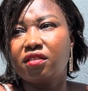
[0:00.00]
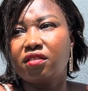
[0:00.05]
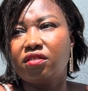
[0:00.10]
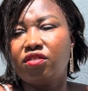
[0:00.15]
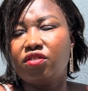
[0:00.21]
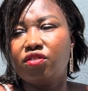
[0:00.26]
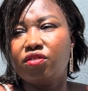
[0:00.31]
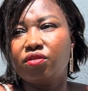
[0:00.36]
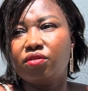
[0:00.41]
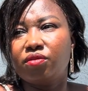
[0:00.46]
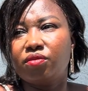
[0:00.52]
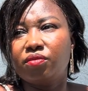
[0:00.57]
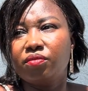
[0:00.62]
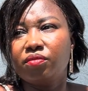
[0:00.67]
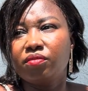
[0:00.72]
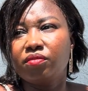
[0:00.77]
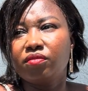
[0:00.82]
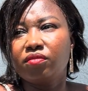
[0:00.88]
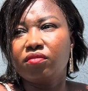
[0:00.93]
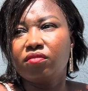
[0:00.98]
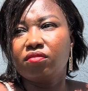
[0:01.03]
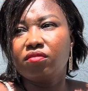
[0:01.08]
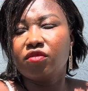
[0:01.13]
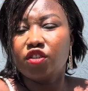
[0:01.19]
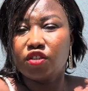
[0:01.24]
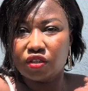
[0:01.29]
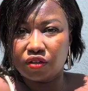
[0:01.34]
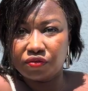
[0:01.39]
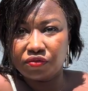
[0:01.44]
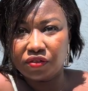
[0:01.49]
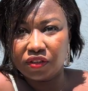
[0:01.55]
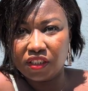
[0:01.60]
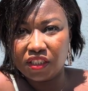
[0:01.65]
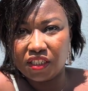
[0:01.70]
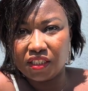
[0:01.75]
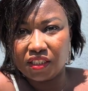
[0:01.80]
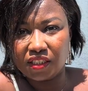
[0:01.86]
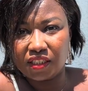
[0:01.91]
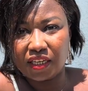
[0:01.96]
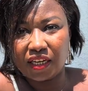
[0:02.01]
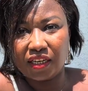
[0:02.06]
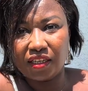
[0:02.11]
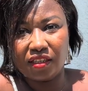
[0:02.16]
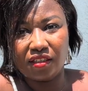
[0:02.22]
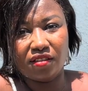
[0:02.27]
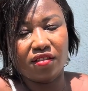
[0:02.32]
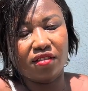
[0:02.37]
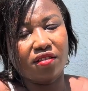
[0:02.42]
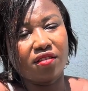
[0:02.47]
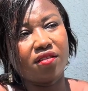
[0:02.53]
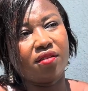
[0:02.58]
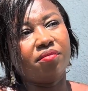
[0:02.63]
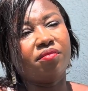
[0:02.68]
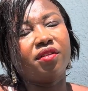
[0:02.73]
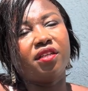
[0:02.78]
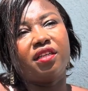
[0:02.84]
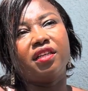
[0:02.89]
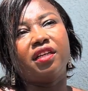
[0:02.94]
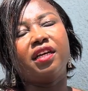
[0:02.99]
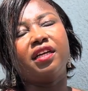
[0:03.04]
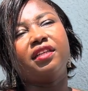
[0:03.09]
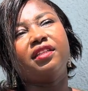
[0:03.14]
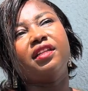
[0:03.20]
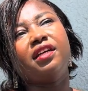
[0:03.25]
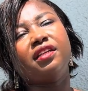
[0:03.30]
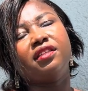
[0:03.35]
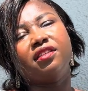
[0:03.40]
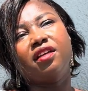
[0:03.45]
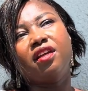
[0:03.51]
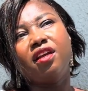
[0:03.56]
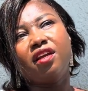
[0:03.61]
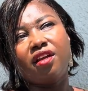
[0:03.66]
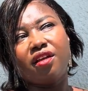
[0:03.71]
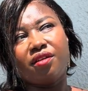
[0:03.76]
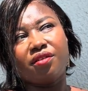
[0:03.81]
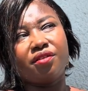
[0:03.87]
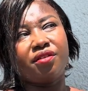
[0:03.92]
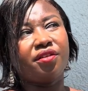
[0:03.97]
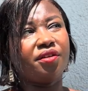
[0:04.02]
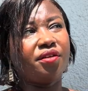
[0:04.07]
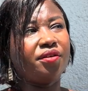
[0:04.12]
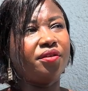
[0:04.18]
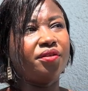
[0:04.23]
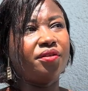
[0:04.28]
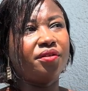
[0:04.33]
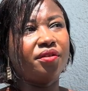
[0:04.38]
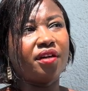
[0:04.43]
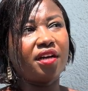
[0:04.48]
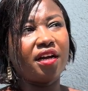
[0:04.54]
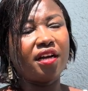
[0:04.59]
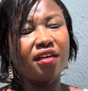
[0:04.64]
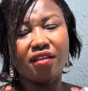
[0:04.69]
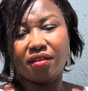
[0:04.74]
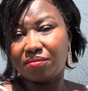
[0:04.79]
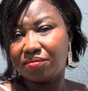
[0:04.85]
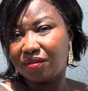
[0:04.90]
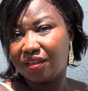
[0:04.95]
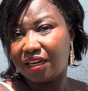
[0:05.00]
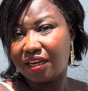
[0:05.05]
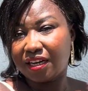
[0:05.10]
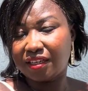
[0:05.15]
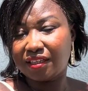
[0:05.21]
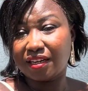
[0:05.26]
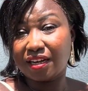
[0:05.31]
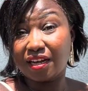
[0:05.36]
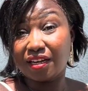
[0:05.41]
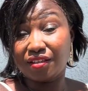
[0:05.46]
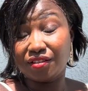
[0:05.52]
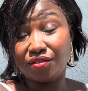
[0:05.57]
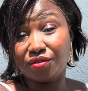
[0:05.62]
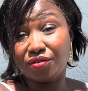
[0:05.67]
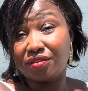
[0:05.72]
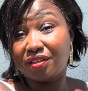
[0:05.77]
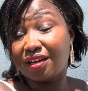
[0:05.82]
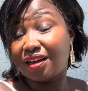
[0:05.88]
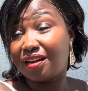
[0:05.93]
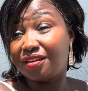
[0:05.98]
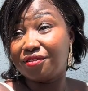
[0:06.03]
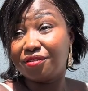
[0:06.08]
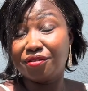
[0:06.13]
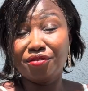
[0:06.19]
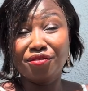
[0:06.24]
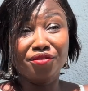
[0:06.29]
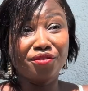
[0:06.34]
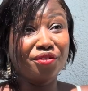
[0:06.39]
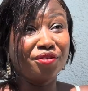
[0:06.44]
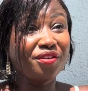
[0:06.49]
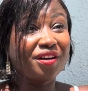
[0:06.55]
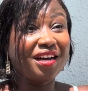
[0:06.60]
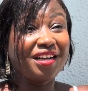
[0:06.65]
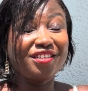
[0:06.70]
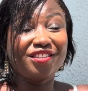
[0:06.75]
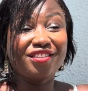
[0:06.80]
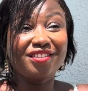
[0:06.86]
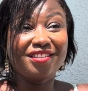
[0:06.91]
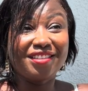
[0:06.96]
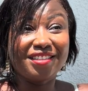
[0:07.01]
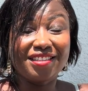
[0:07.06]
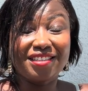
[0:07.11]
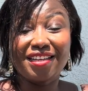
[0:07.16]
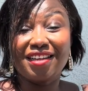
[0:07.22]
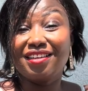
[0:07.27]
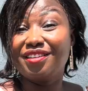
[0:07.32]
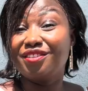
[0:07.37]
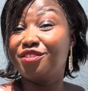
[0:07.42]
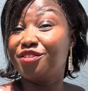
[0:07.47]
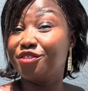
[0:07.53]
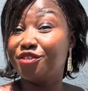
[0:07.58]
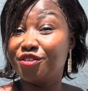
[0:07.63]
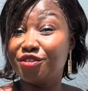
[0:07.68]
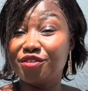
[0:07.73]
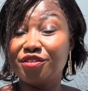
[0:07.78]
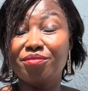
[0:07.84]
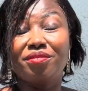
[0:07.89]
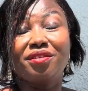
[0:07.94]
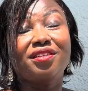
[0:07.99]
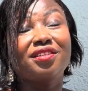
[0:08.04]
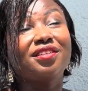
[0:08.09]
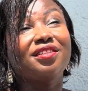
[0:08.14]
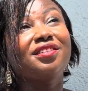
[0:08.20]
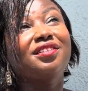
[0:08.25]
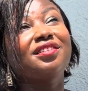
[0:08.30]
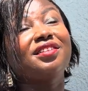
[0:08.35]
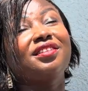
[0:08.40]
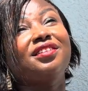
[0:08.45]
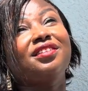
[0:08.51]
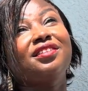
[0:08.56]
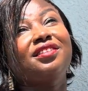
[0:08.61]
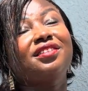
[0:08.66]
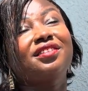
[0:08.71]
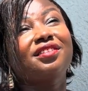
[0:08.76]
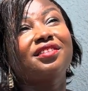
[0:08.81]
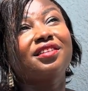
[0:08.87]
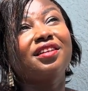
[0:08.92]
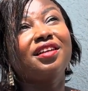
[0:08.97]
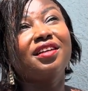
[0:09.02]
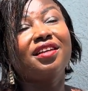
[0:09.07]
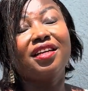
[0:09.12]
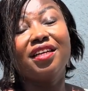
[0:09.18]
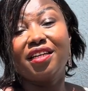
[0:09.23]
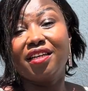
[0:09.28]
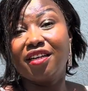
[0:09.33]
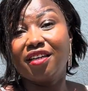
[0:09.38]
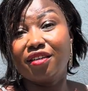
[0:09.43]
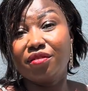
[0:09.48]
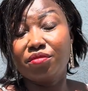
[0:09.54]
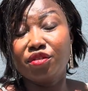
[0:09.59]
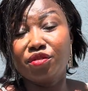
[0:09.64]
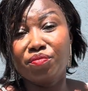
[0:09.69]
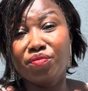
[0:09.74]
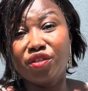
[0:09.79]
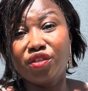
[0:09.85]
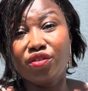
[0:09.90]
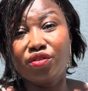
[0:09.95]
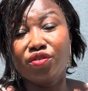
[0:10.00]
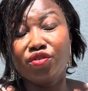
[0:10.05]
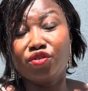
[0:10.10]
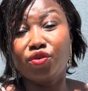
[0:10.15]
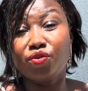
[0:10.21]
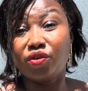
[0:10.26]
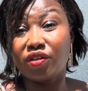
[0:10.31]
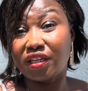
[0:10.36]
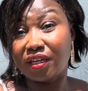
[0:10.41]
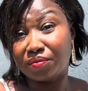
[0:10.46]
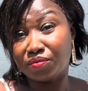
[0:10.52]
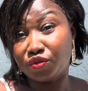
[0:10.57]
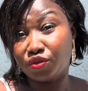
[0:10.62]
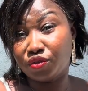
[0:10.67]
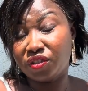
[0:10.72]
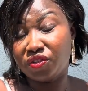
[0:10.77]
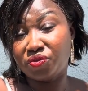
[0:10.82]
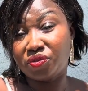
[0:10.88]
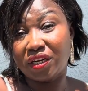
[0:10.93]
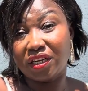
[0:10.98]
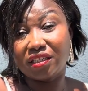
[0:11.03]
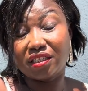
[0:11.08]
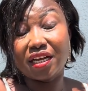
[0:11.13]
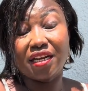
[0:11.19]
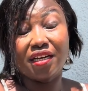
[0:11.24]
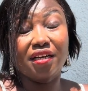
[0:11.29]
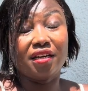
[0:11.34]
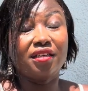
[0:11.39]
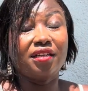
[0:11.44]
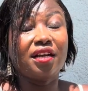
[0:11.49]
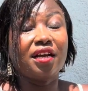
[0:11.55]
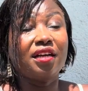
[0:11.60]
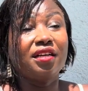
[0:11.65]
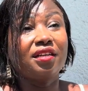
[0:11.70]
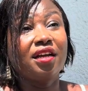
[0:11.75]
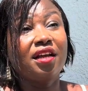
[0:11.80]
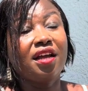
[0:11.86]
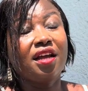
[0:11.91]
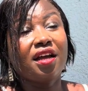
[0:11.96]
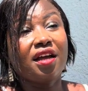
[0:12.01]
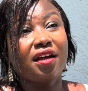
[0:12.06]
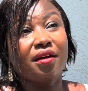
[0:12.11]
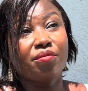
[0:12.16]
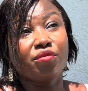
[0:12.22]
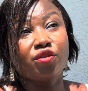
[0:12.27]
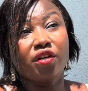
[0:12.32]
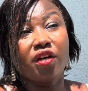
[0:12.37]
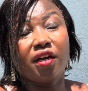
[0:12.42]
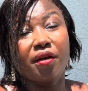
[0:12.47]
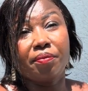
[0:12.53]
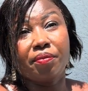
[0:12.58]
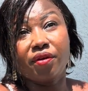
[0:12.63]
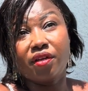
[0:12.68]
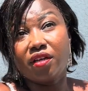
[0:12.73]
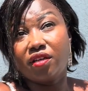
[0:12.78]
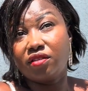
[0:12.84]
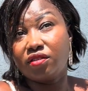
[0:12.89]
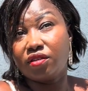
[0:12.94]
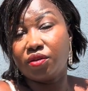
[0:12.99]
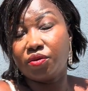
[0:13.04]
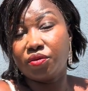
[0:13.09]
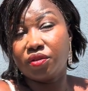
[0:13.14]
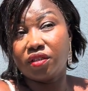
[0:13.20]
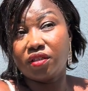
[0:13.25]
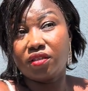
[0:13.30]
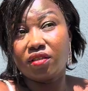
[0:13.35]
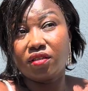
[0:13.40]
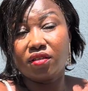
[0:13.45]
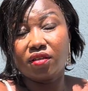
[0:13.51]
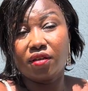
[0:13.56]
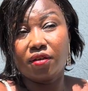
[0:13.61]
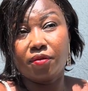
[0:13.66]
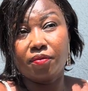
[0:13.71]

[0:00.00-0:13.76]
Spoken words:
you know, suffering in silence or something like that. So, and I'm glad I do that. I don't know, I just decided to do it because it helps me to know what I'm doing right. And I'm so happy he's always